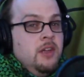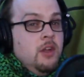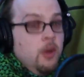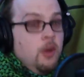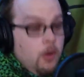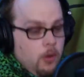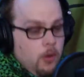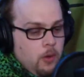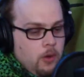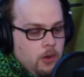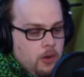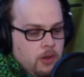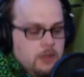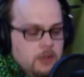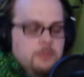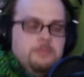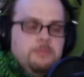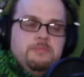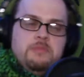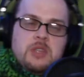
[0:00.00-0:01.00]
Or
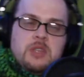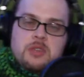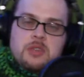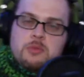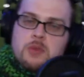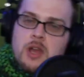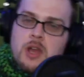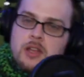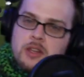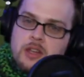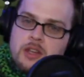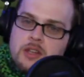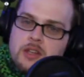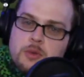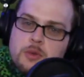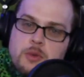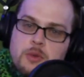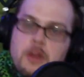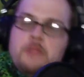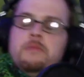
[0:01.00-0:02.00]
get the rocket launcher
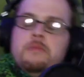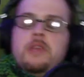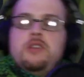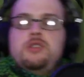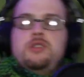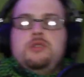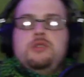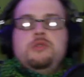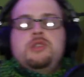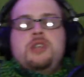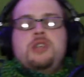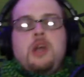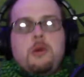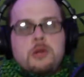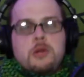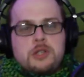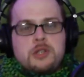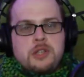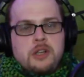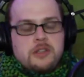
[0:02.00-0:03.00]
one that shoots shower
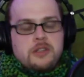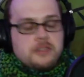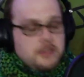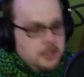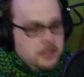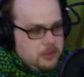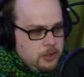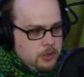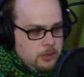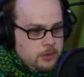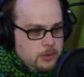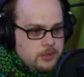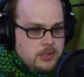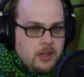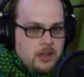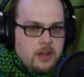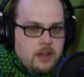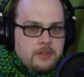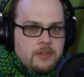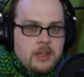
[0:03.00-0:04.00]
shells like the
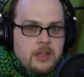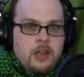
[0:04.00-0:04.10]
Gustav.